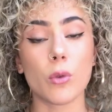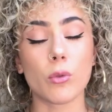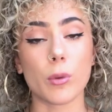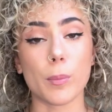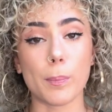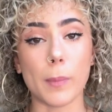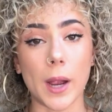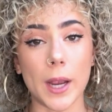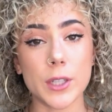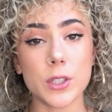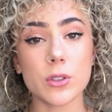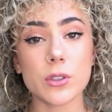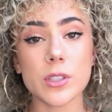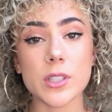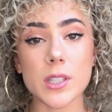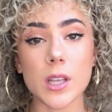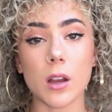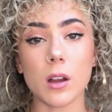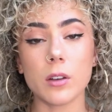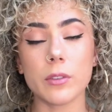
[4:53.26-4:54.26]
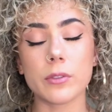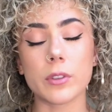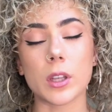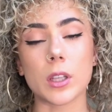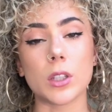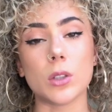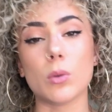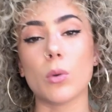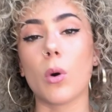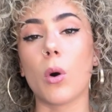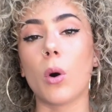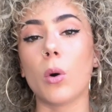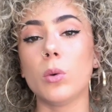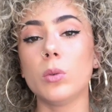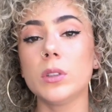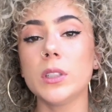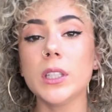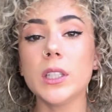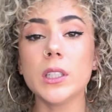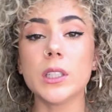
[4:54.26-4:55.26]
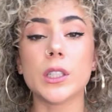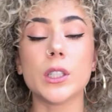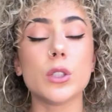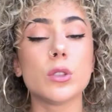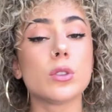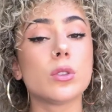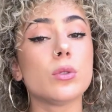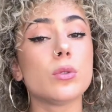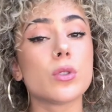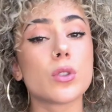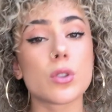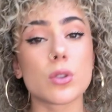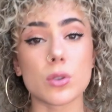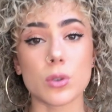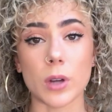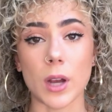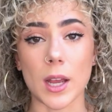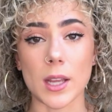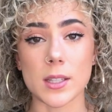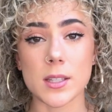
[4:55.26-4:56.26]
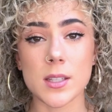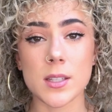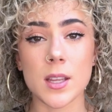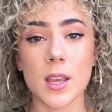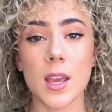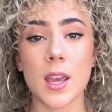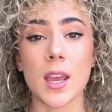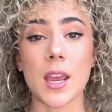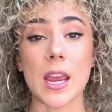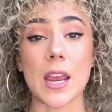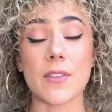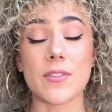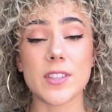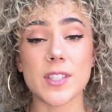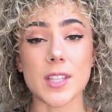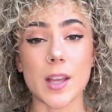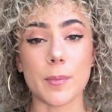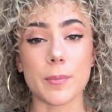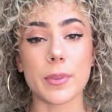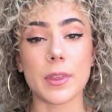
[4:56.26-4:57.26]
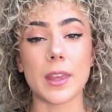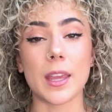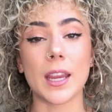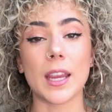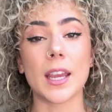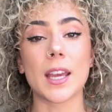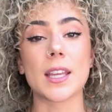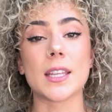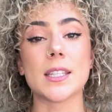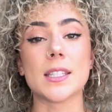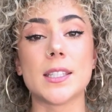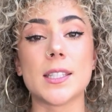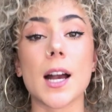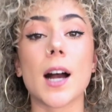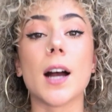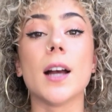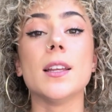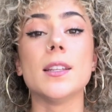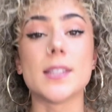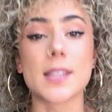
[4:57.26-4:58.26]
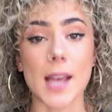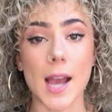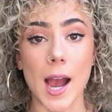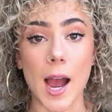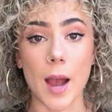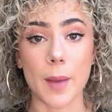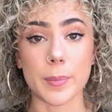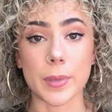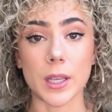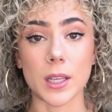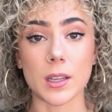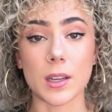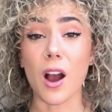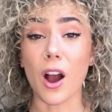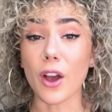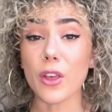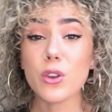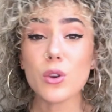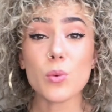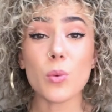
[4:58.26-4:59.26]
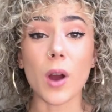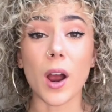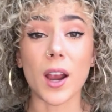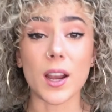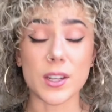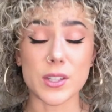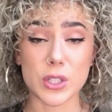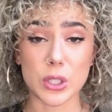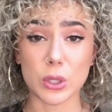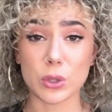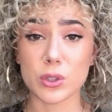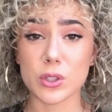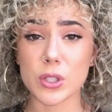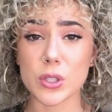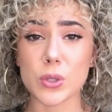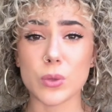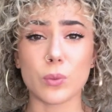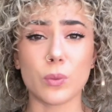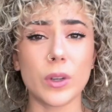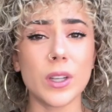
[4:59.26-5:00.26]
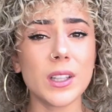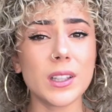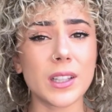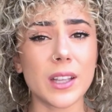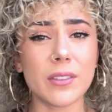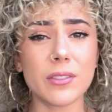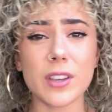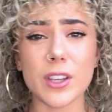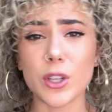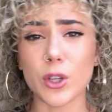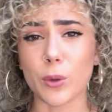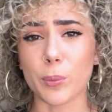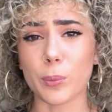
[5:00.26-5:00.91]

Remind yourself that you only need to stress if something does happen. Otherwise, you're just reliving your